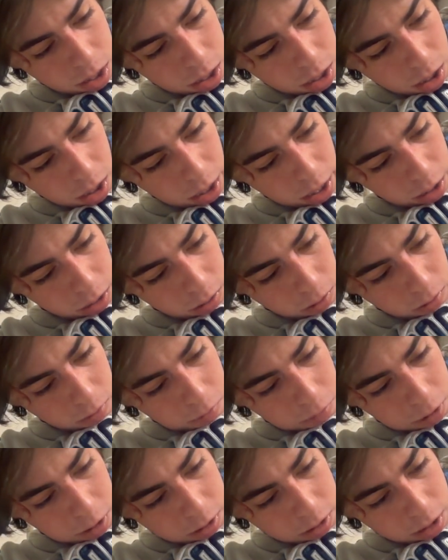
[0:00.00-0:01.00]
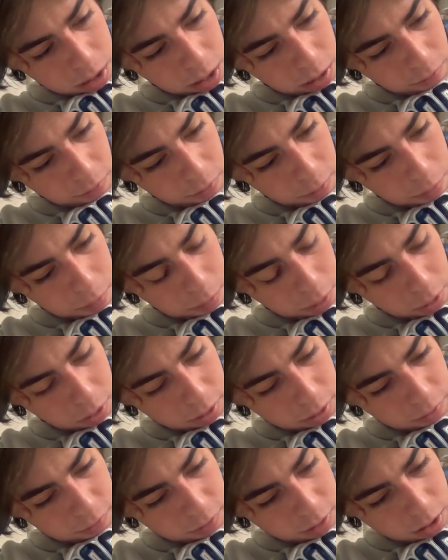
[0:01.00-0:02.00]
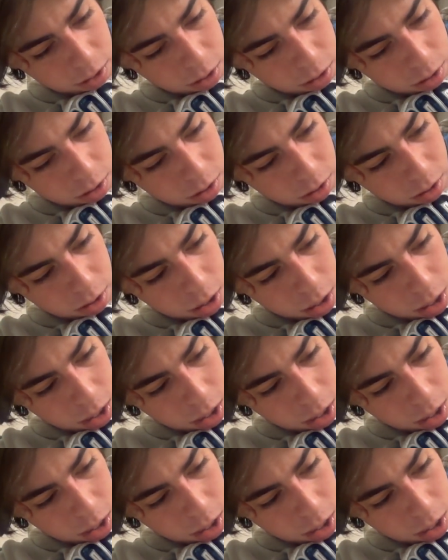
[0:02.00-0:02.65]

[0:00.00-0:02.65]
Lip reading: An actor must have a point of attention,